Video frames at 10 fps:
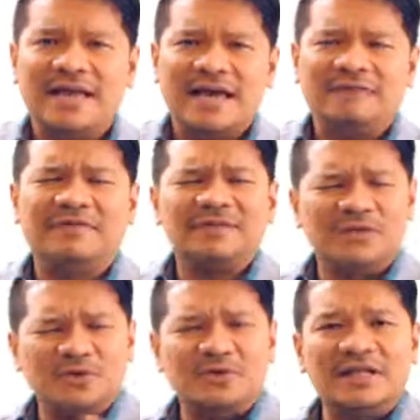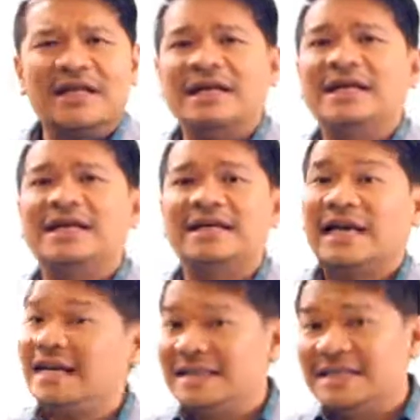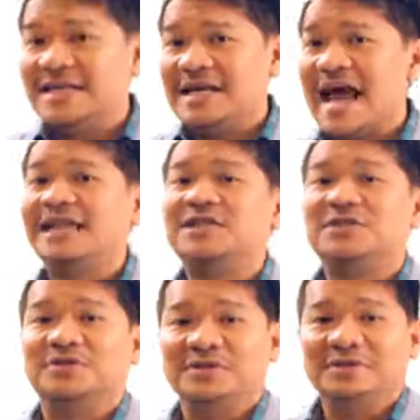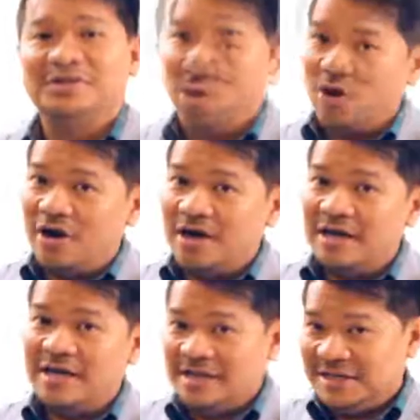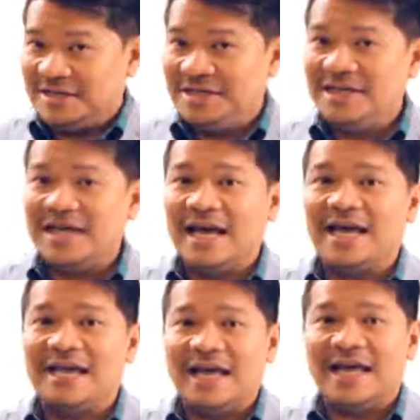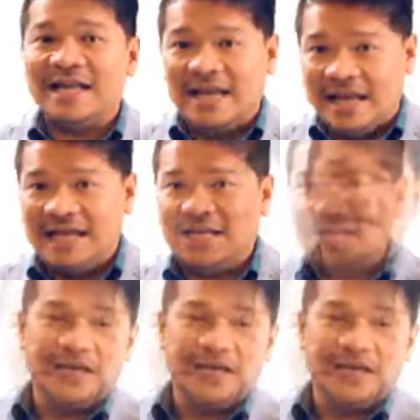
they have this good learning and listening attitude, or GLLA.